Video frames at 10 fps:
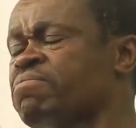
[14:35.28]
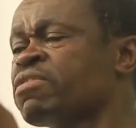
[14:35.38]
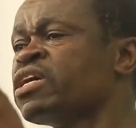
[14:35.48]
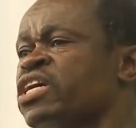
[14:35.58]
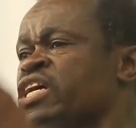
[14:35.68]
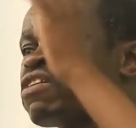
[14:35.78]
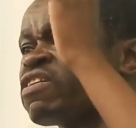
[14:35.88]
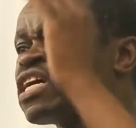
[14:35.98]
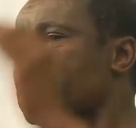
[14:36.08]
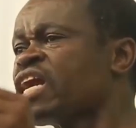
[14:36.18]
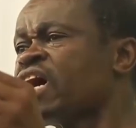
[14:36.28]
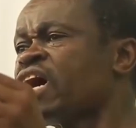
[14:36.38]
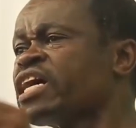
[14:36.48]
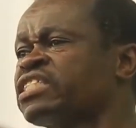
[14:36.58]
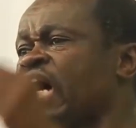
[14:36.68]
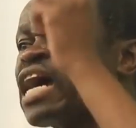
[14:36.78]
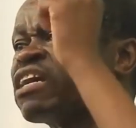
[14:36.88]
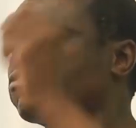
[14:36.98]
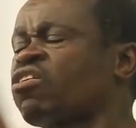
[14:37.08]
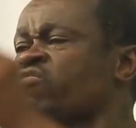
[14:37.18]
them, he realized
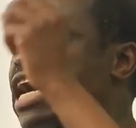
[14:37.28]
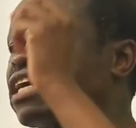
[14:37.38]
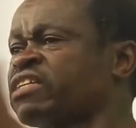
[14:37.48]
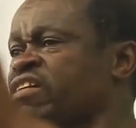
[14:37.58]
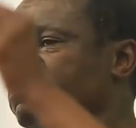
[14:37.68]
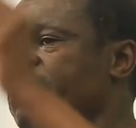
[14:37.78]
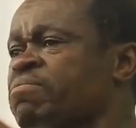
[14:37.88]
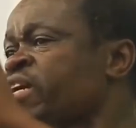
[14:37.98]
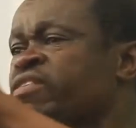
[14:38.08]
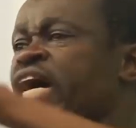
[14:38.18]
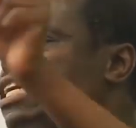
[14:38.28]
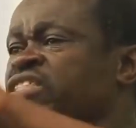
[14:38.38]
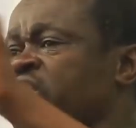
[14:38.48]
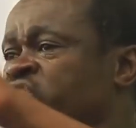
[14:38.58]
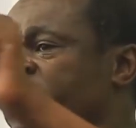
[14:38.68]
and corrected them. That is his